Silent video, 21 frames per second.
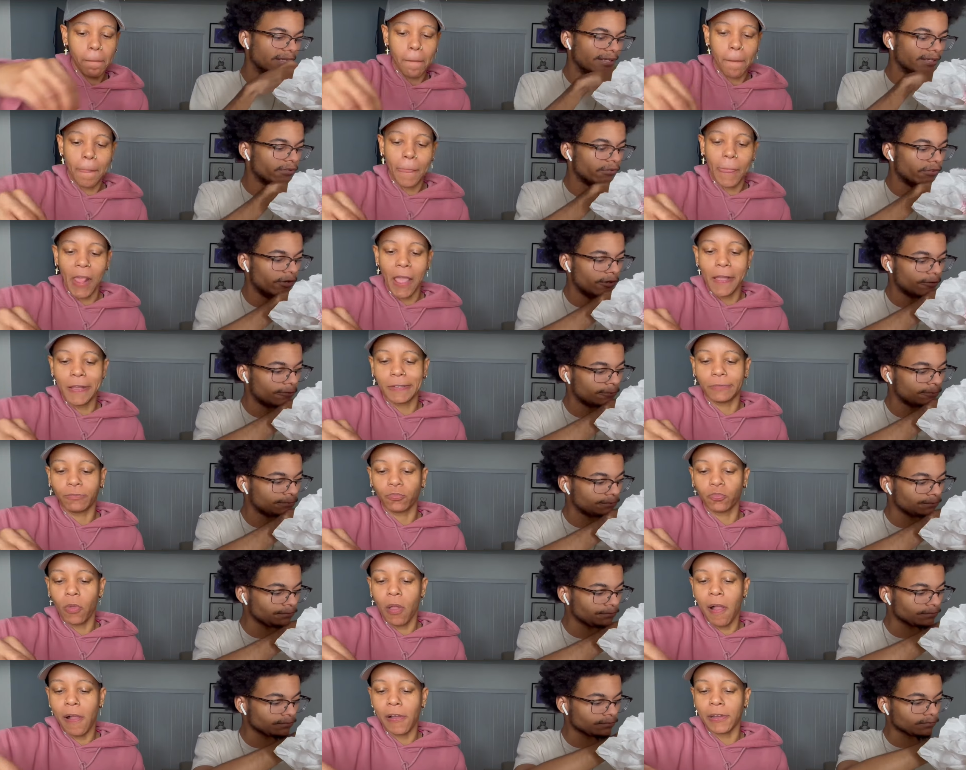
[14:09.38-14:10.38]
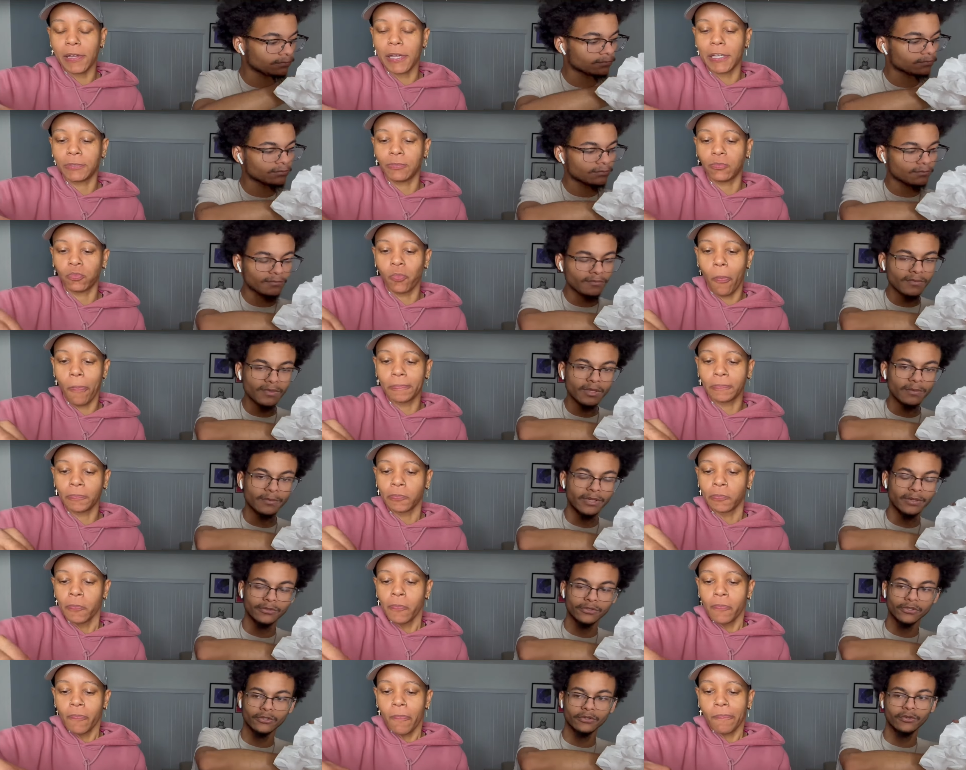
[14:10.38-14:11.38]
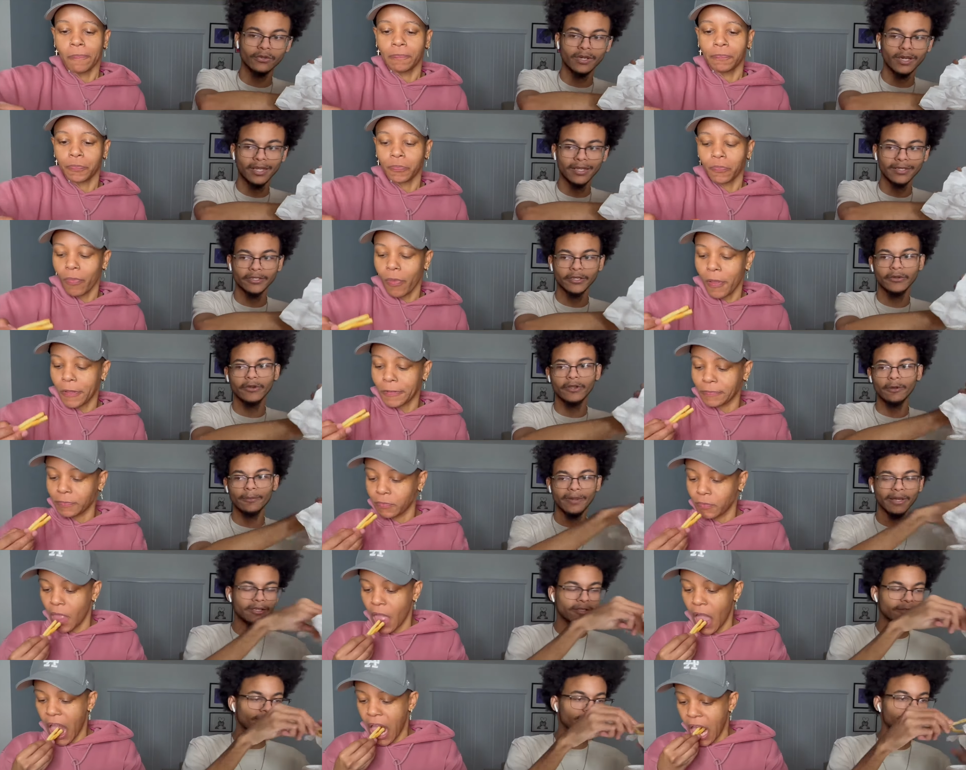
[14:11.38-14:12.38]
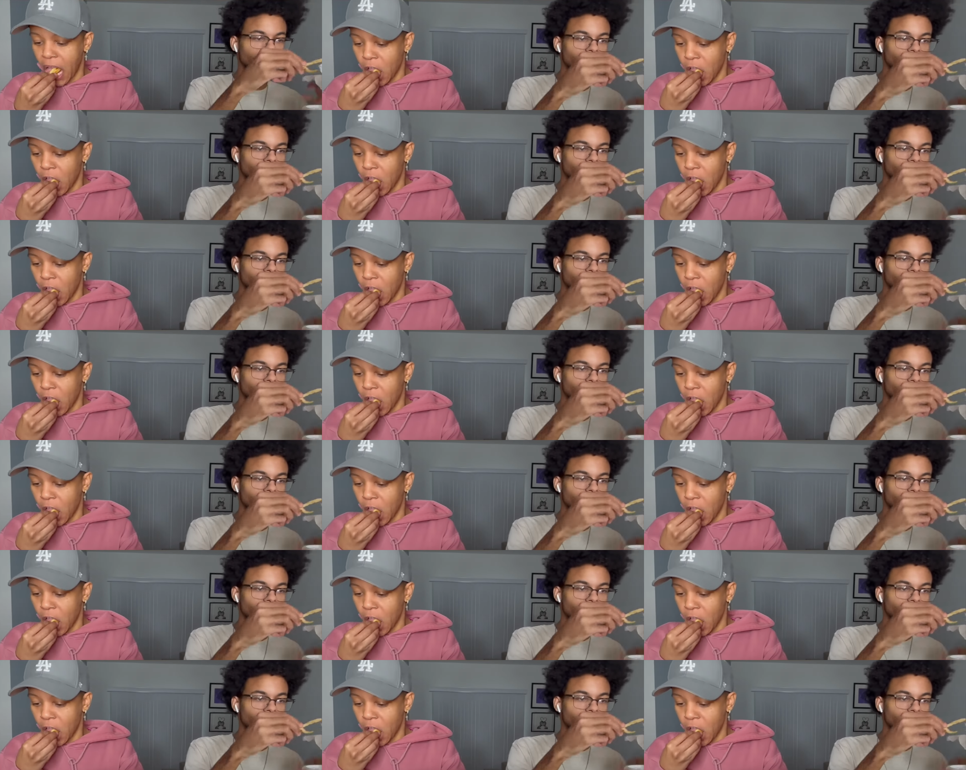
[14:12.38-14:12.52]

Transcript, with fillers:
Speaker 1: like though. Okay. He was cool. I like Odell Beckham